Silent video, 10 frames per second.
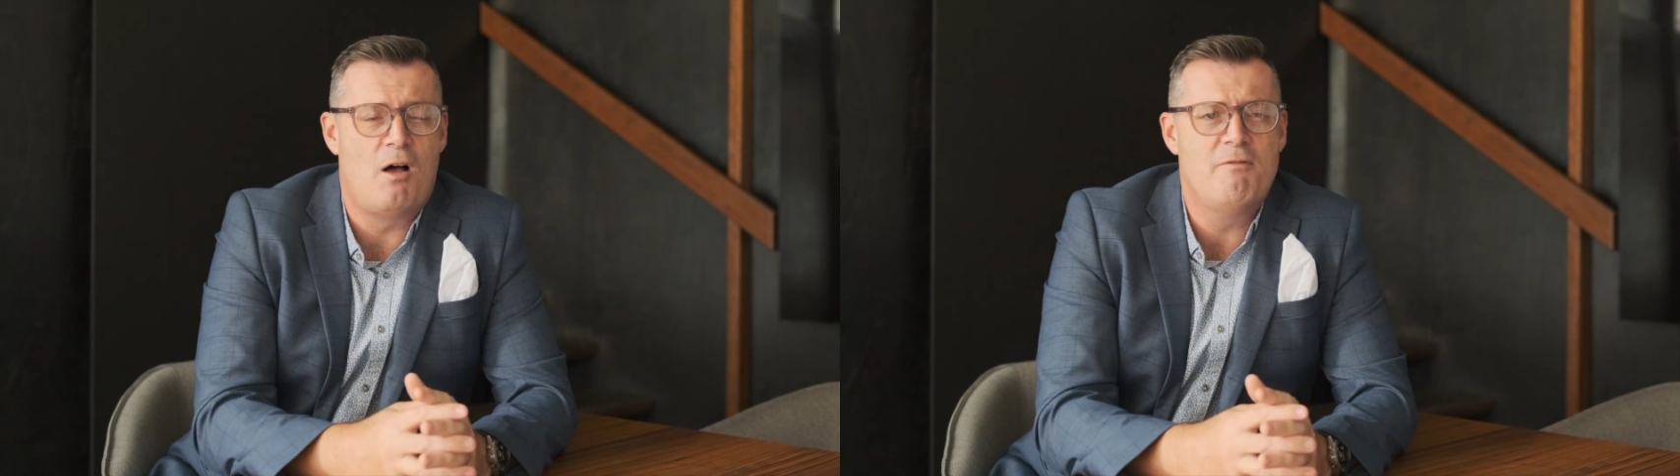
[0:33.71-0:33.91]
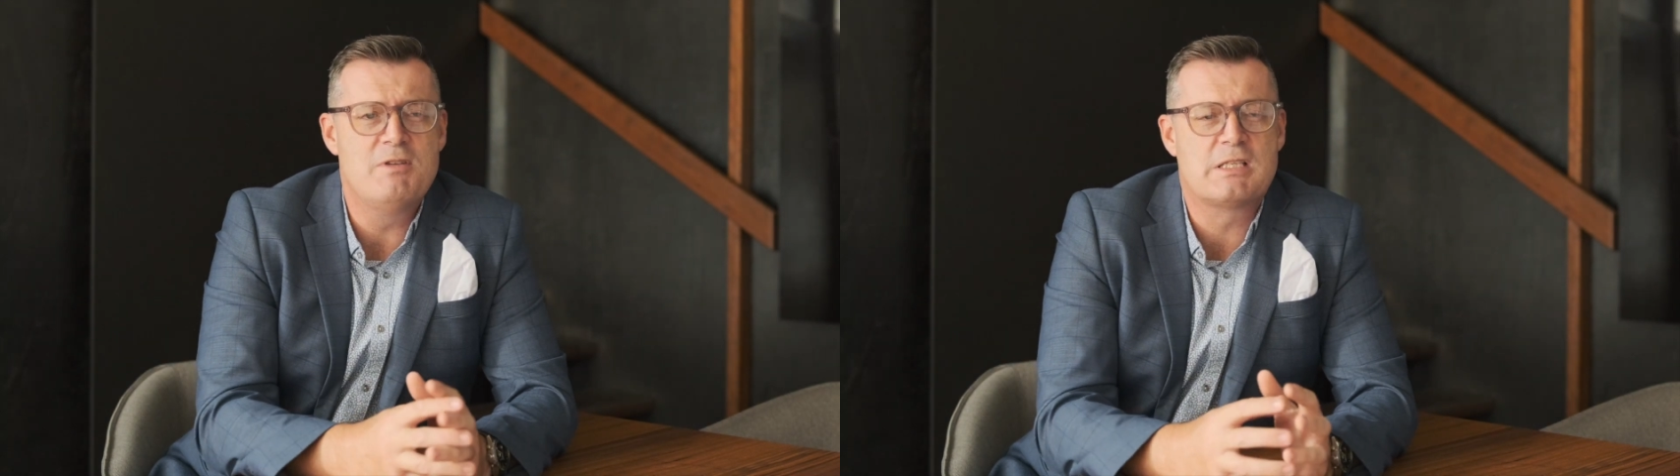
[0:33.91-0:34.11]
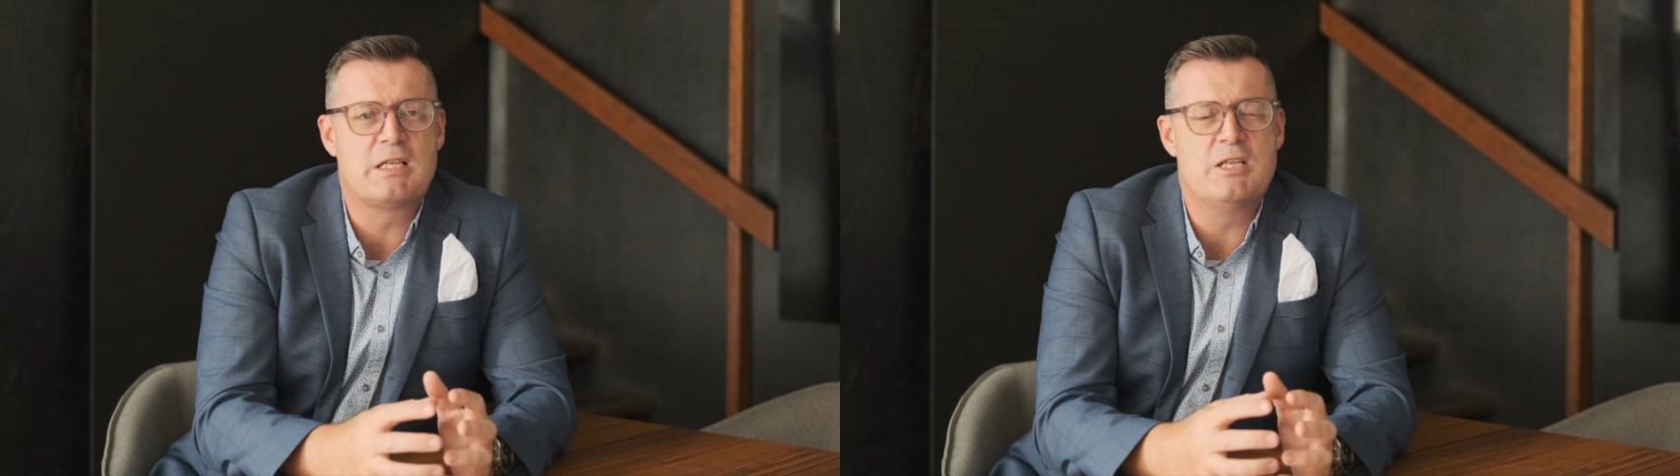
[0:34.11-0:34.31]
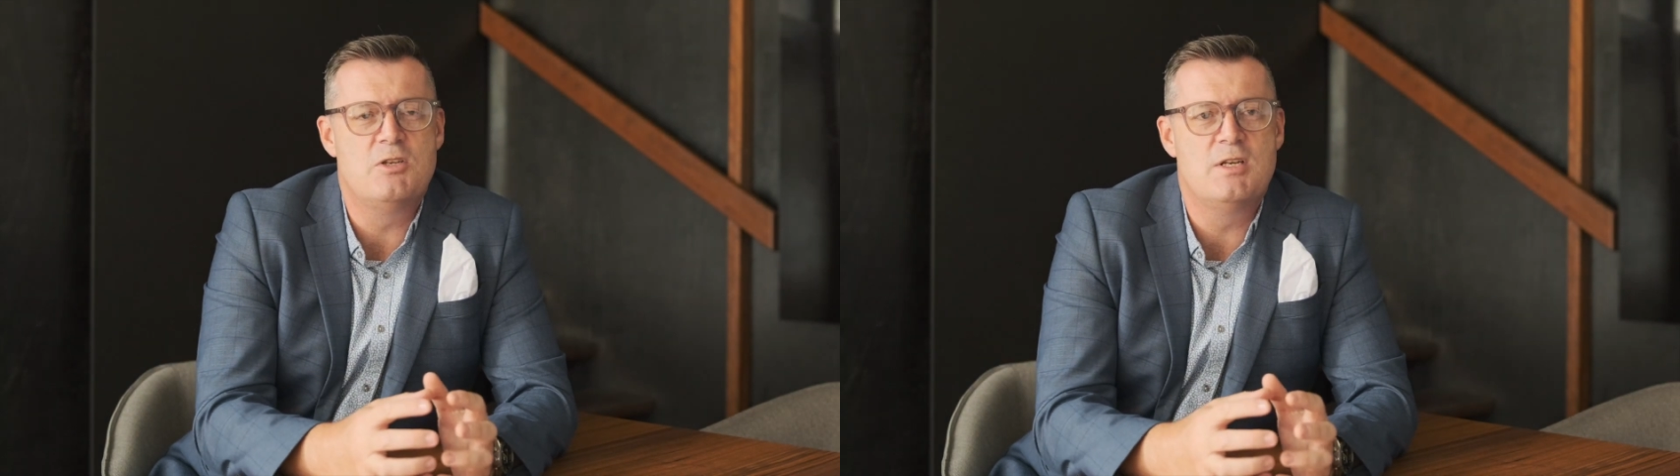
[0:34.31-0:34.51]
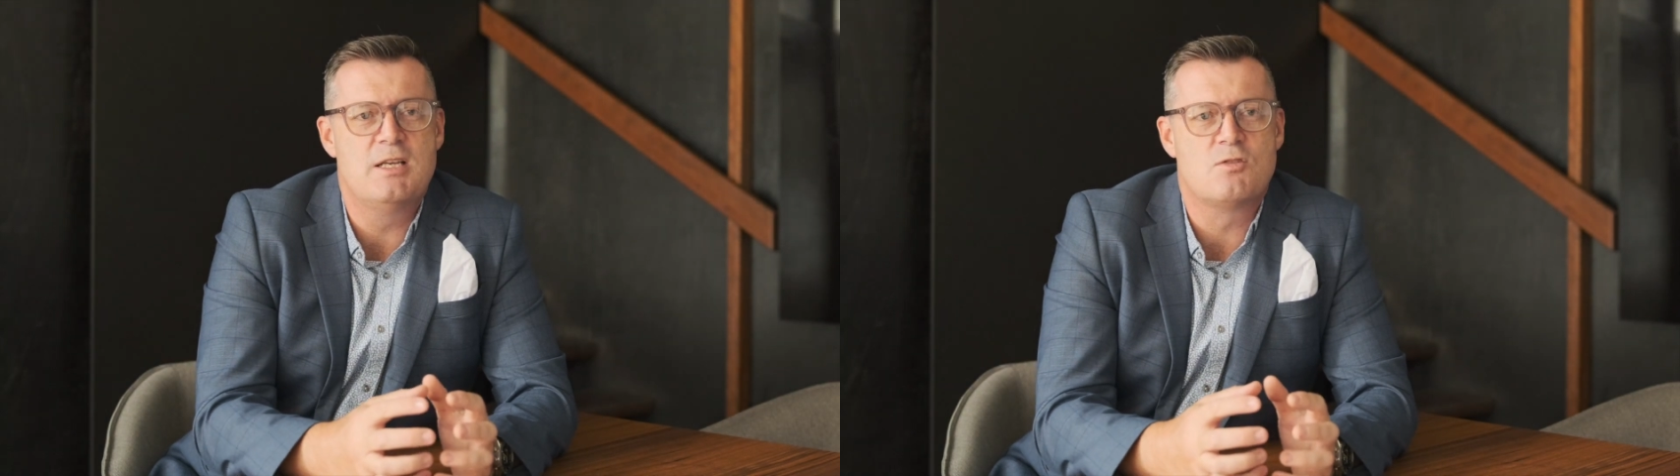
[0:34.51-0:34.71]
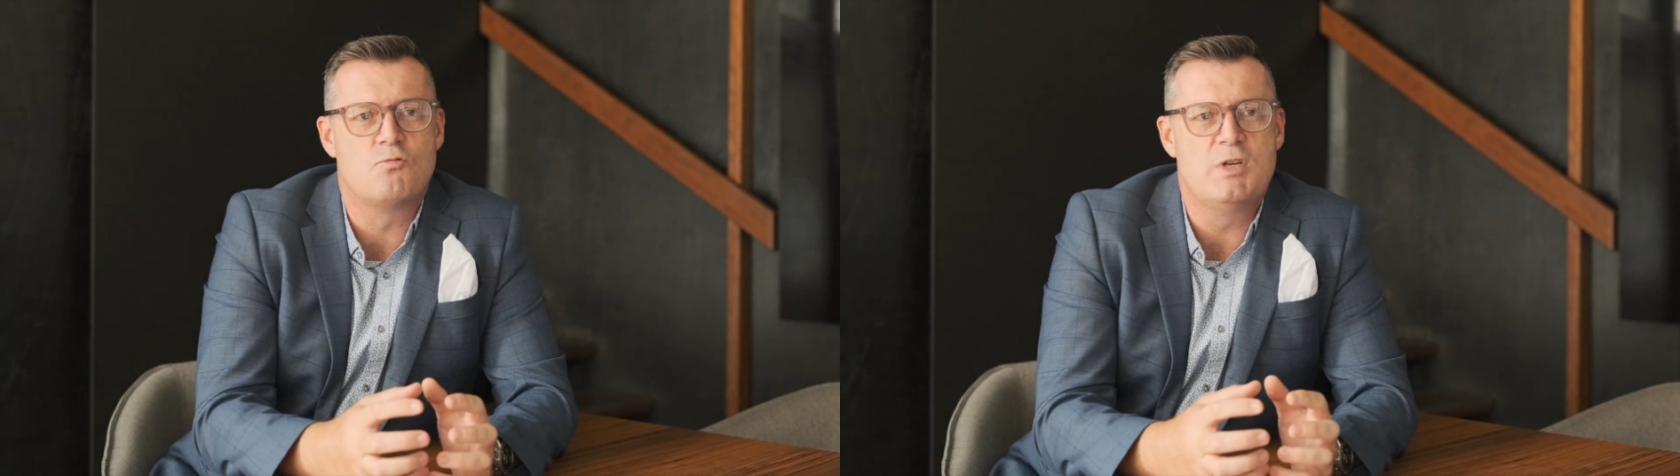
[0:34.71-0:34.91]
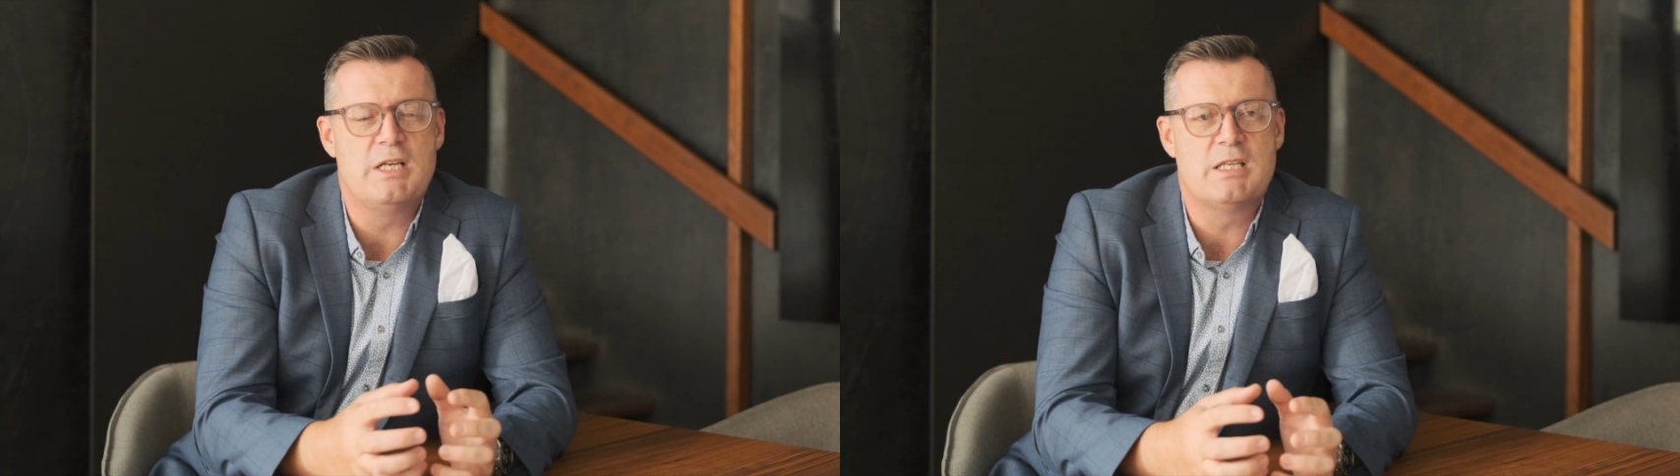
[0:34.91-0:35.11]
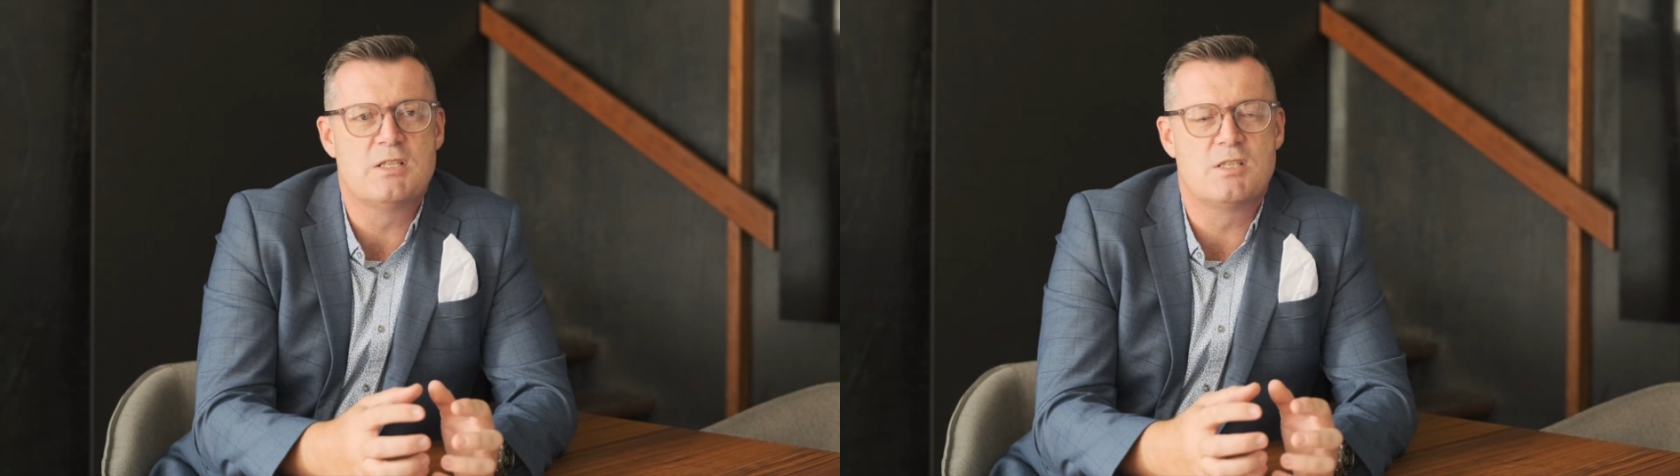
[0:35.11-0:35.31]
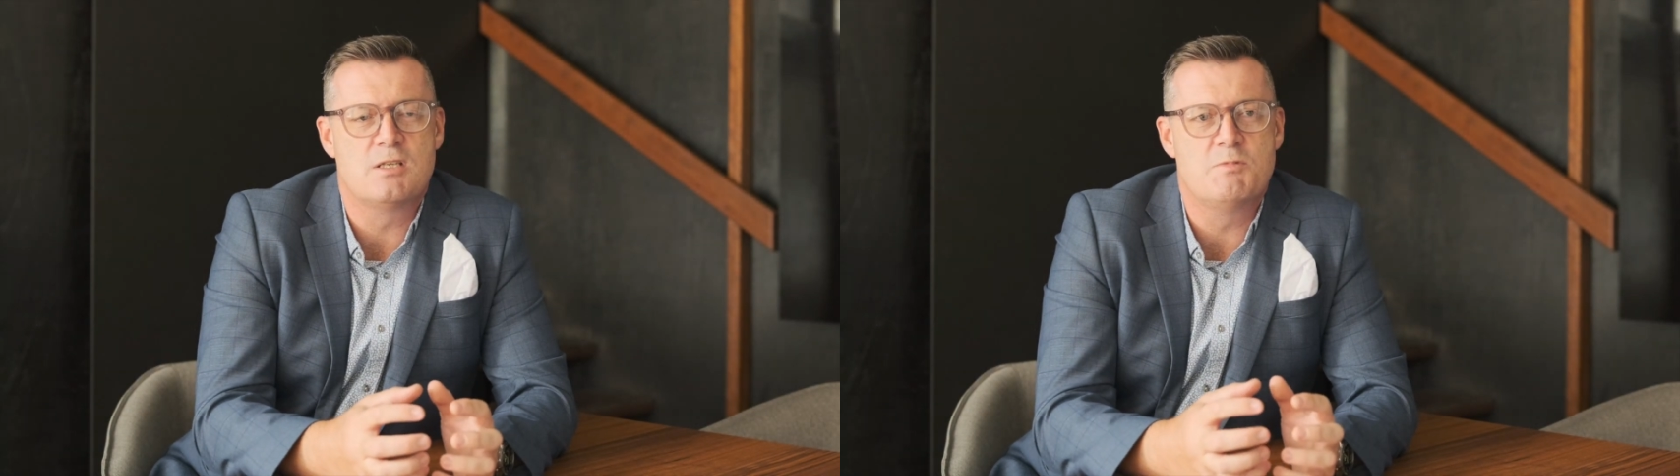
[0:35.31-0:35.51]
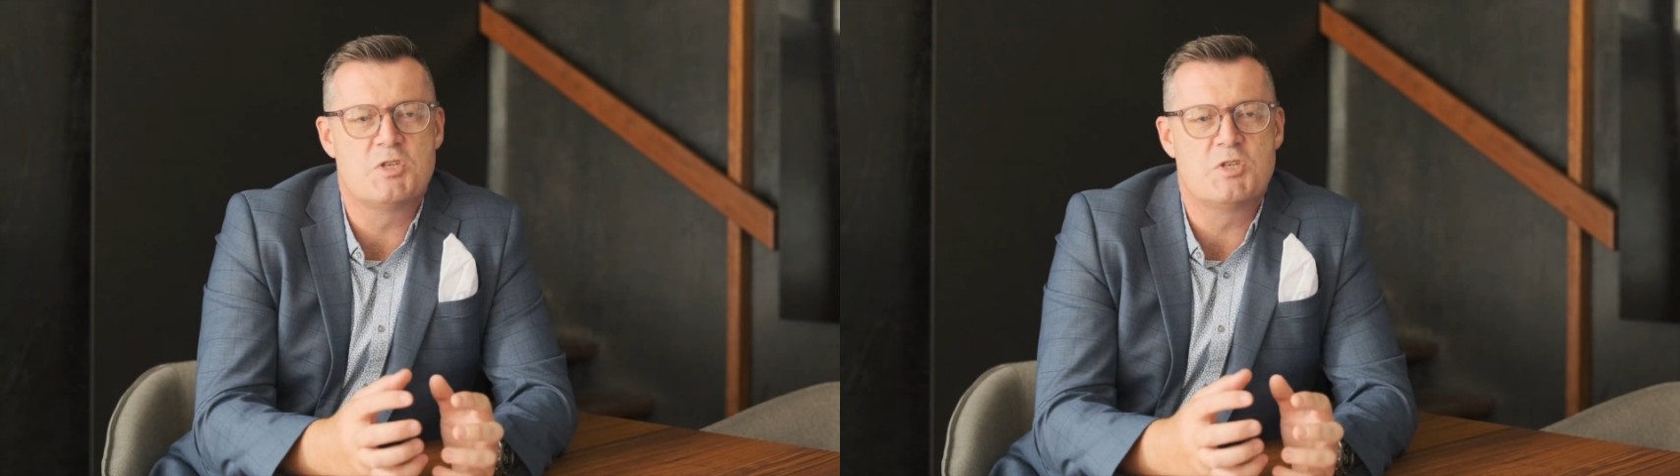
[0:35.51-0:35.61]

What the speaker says: obviously you need to really consider